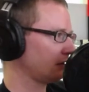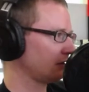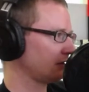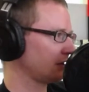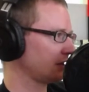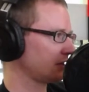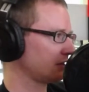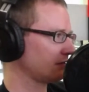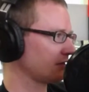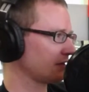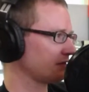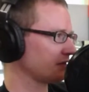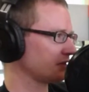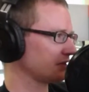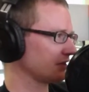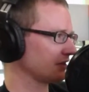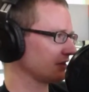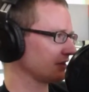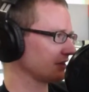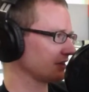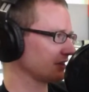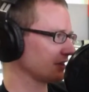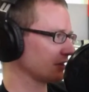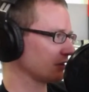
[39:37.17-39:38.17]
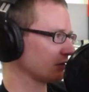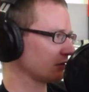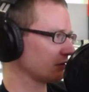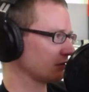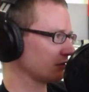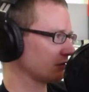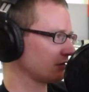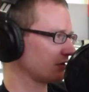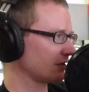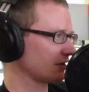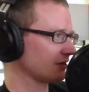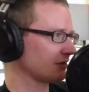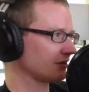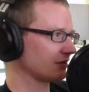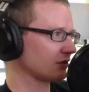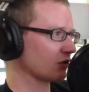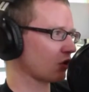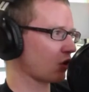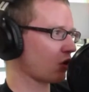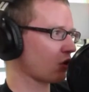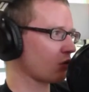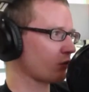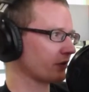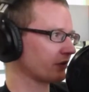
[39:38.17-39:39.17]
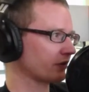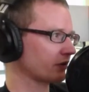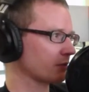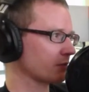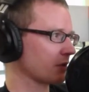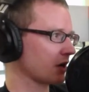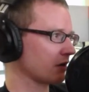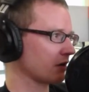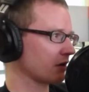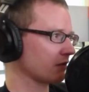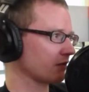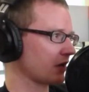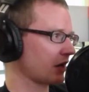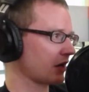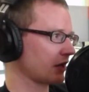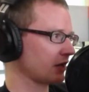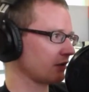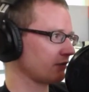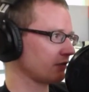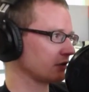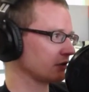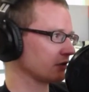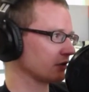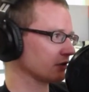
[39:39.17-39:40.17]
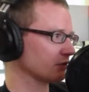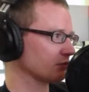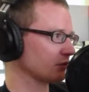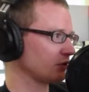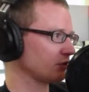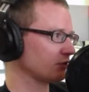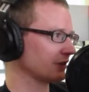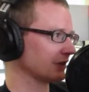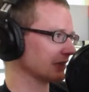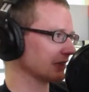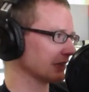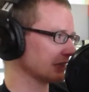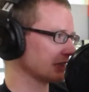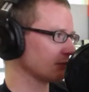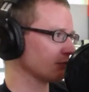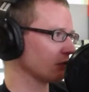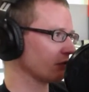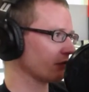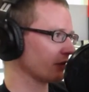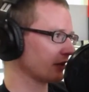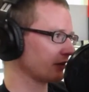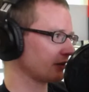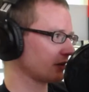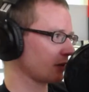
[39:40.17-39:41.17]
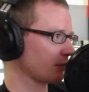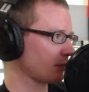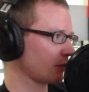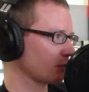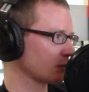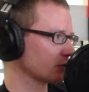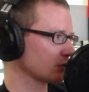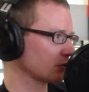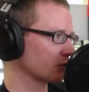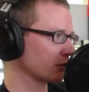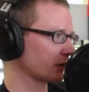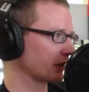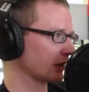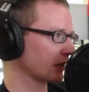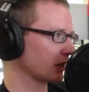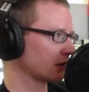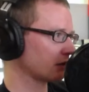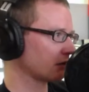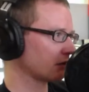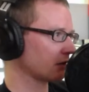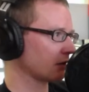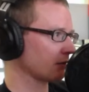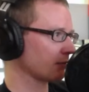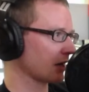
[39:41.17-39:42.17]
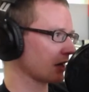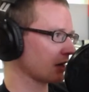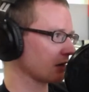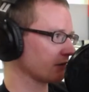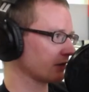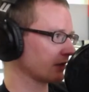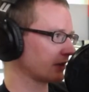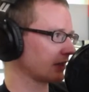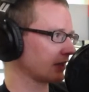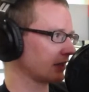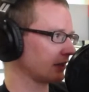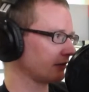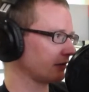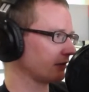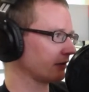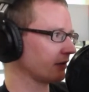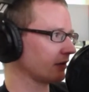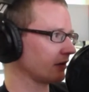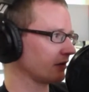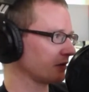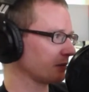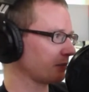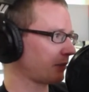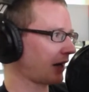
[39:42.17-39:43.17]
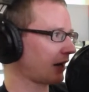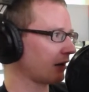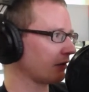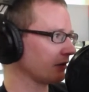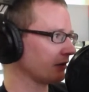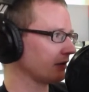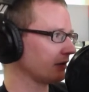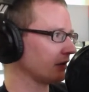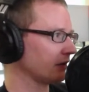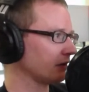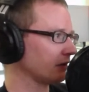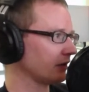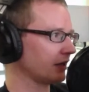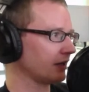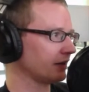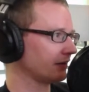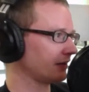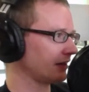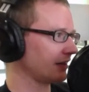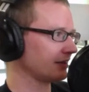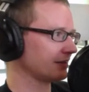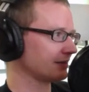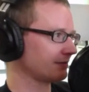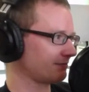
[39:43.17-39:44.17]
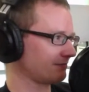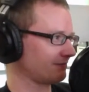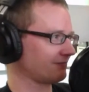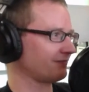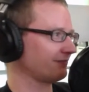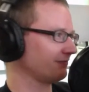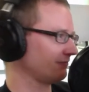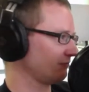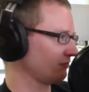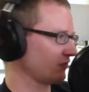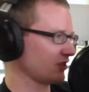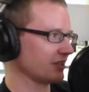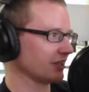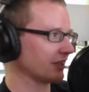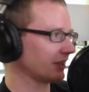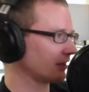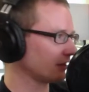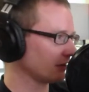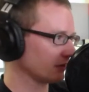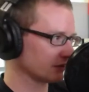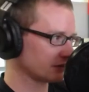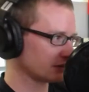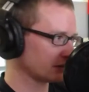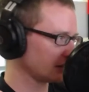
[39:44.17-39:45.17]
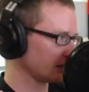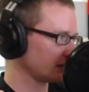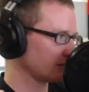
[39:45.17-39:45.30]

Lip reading: native advertising doesn't always come out of that. And if it does, when you said it nibbles at it, I mean, we're talking a crumb out of a cake the size of Paris here. It's ridiculously